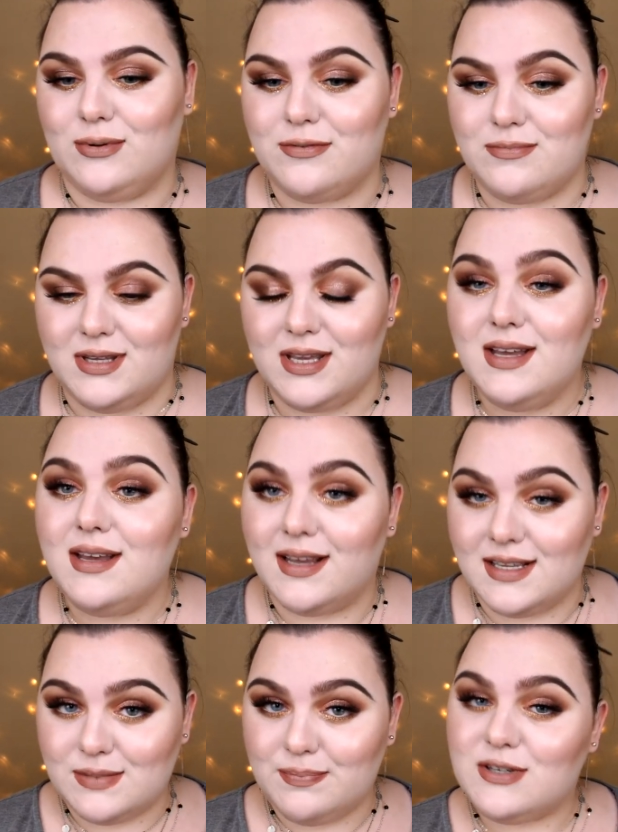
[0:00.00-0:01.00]
with me,
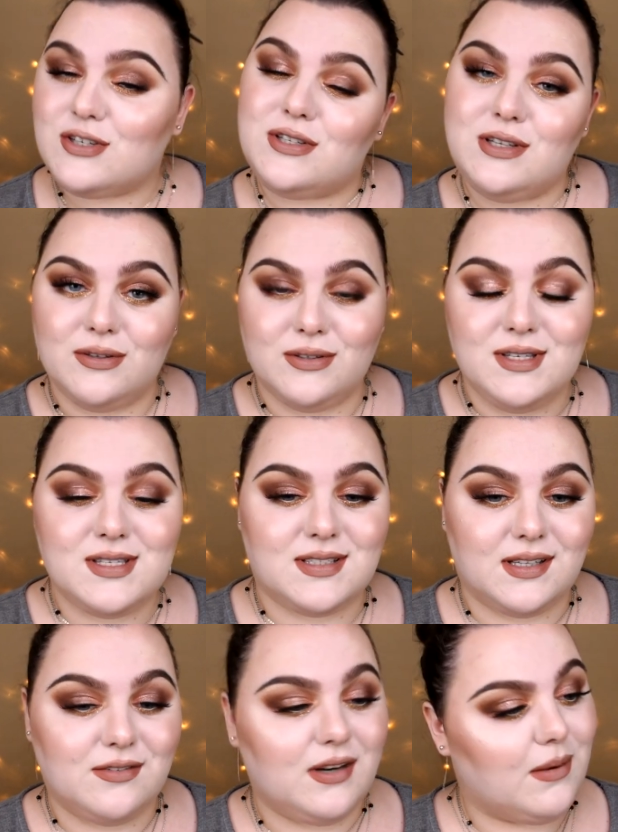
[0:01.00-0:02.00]
especially on
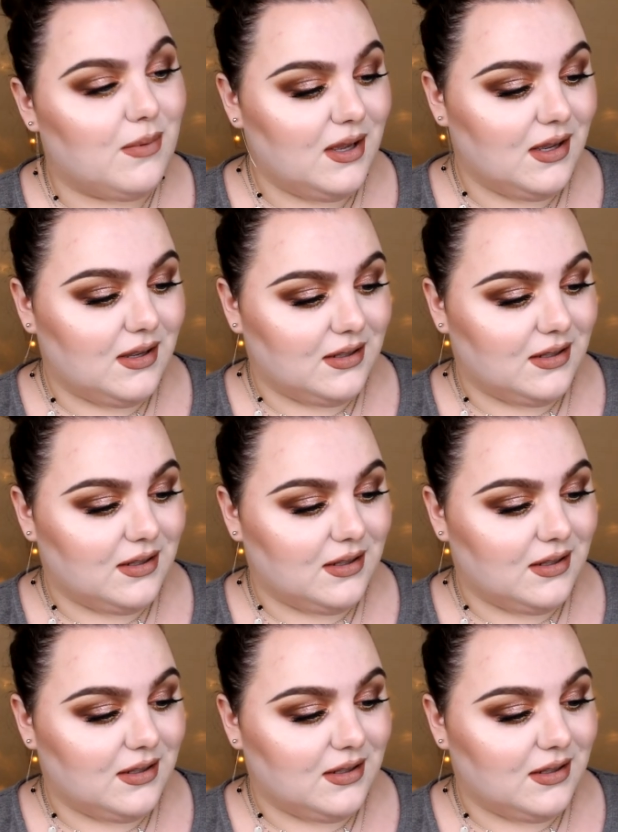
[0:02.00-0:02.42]
Instagram.